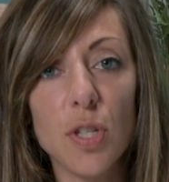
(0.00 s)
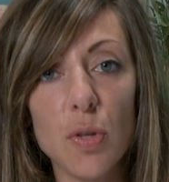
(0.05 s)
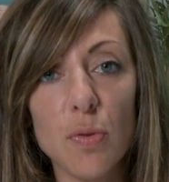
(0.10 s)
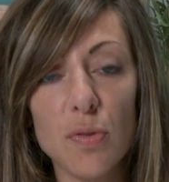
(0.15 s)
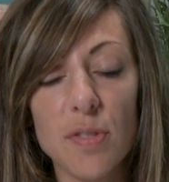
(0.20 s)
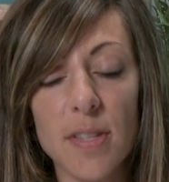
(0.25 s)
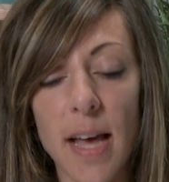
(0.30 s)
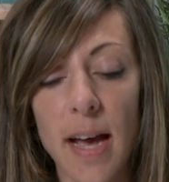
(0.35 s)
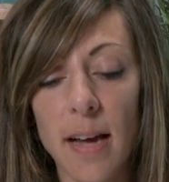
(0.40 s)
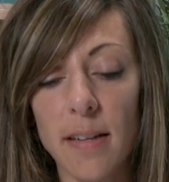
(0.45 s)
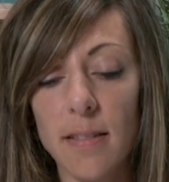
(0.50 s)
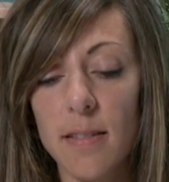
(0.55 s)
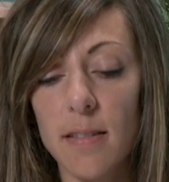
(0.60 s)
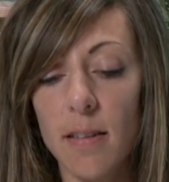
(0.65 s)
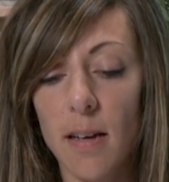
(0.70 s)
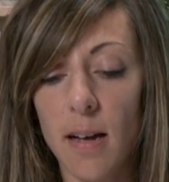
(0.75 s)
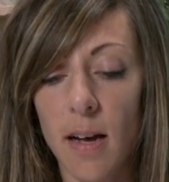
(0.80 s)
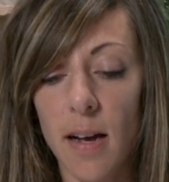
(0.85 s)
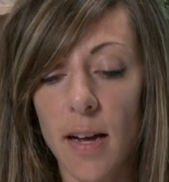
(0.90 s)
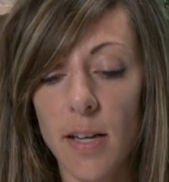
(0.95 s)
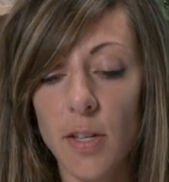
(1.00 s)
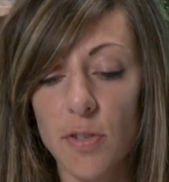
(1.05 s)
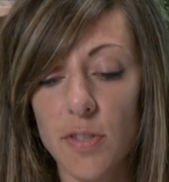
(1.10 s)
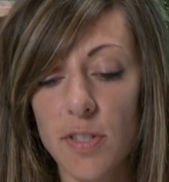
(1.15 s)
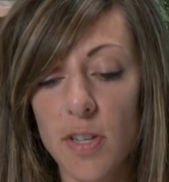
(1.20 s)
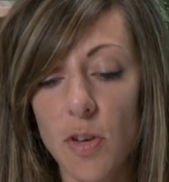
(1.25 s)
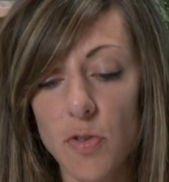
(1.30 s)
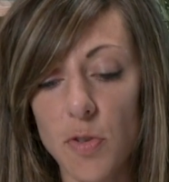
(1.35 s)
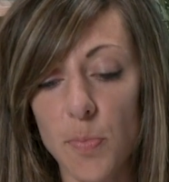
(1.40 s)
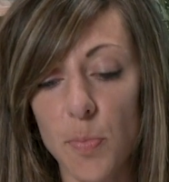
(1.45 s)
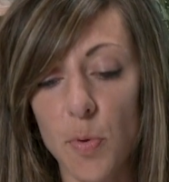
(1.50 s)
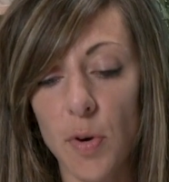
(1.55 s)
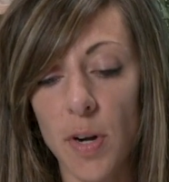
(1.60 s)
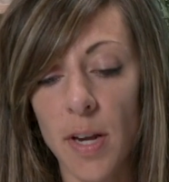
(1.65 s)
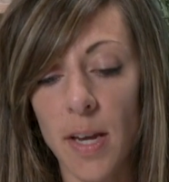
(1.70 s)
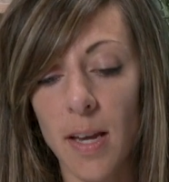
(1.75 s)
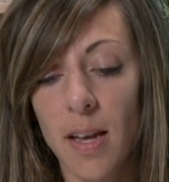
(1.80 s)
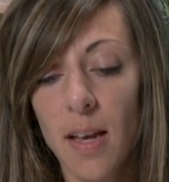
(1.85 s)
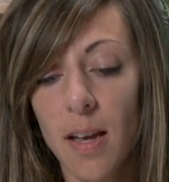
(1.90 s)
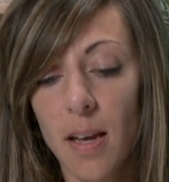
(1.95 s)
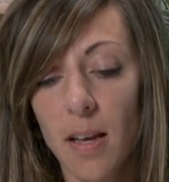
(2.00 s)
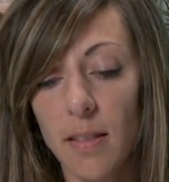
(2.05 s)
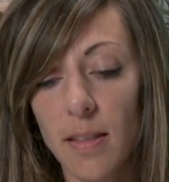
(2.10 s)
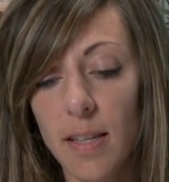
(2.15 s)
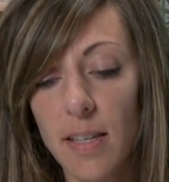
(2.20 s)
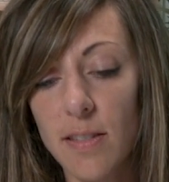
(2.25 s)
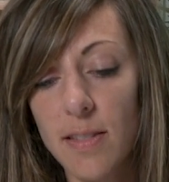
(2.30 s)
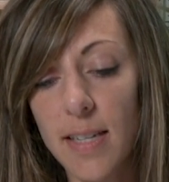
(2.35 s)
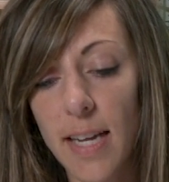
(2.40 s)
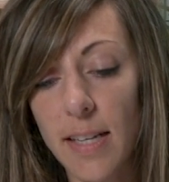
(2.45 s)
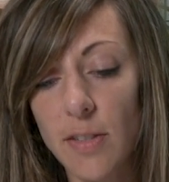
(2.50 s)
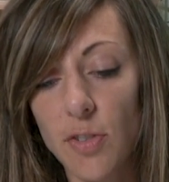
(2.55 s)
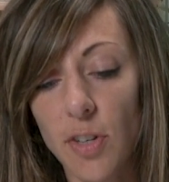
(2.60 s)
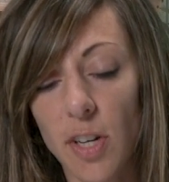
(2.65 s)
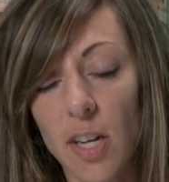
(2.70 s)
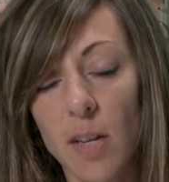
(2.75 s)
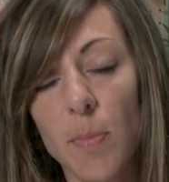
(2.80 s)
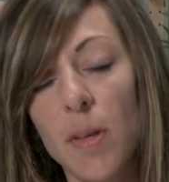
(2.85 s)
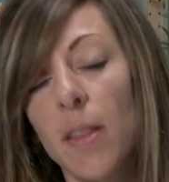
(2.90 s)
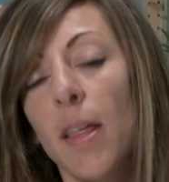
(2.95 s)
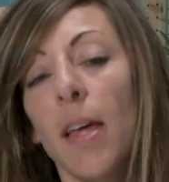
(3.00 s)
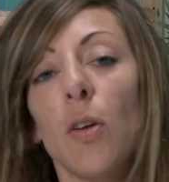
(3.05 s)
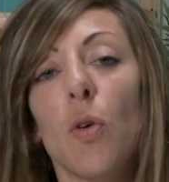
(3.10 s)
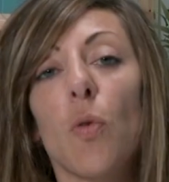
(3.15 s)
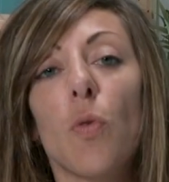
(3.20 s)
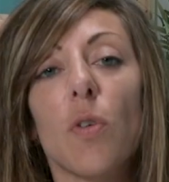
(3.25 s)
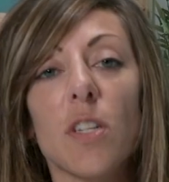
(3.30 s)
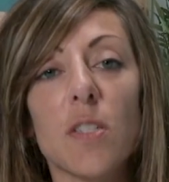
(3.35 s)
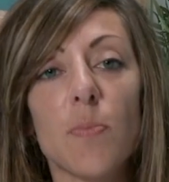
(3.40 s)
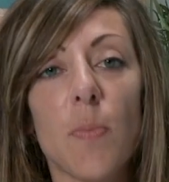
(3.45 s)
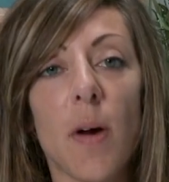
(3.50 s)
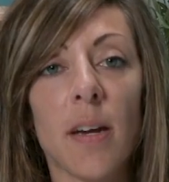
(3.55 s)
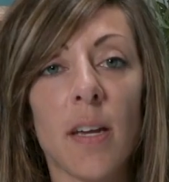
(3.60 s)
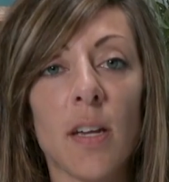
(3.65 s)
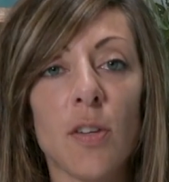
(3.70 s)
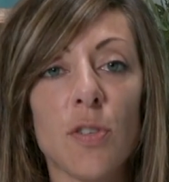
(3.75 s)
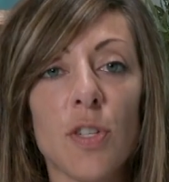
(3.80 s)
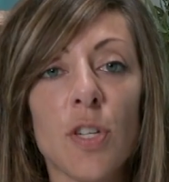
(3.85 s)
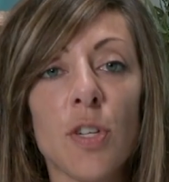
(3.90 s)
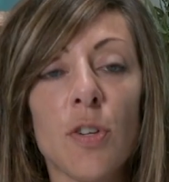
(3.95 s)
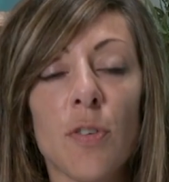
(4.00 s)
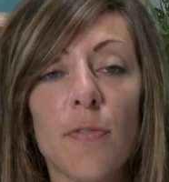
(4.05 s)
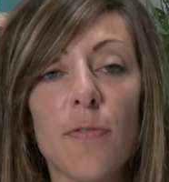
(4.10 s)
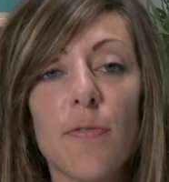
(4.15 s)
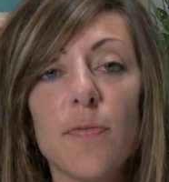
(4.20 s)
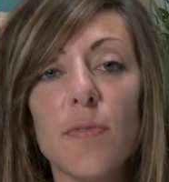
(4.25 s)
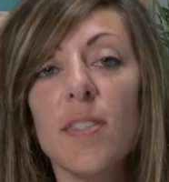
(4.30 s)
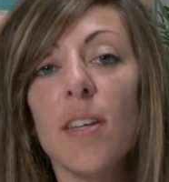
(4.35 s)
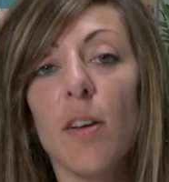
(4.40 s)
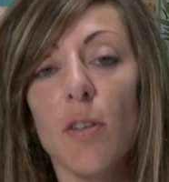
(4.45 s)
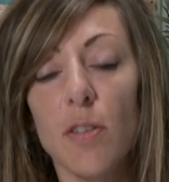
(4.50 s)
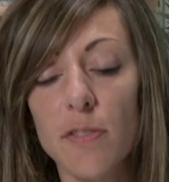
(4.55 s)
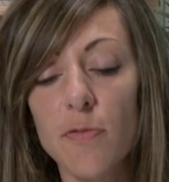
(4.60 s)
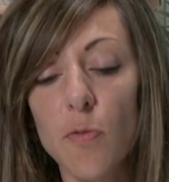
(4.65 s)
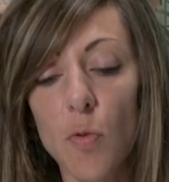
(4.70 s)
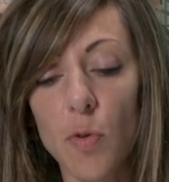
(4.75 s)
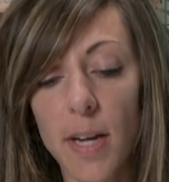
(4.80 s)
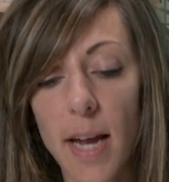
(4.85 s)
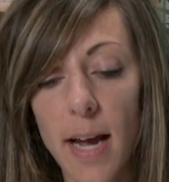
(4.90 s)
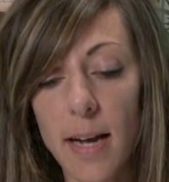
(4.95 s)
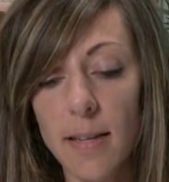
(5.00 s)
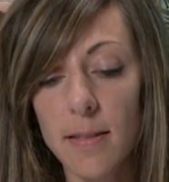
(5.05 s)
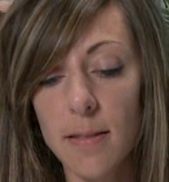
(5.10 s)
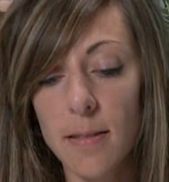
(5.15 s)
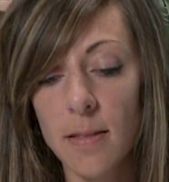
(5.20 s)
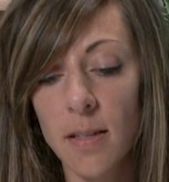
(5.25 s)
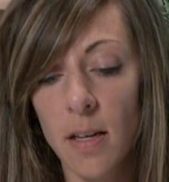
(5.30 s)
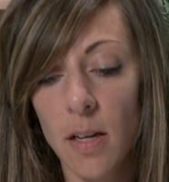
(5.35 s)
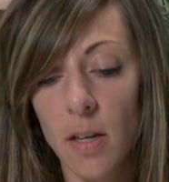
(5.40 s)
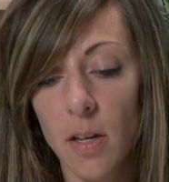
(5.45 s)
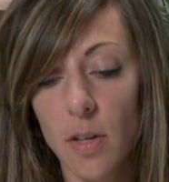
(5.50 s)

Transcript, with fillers: to use that uh, in your sales reporting, these dates are going to be then corresponding to your sales forecast.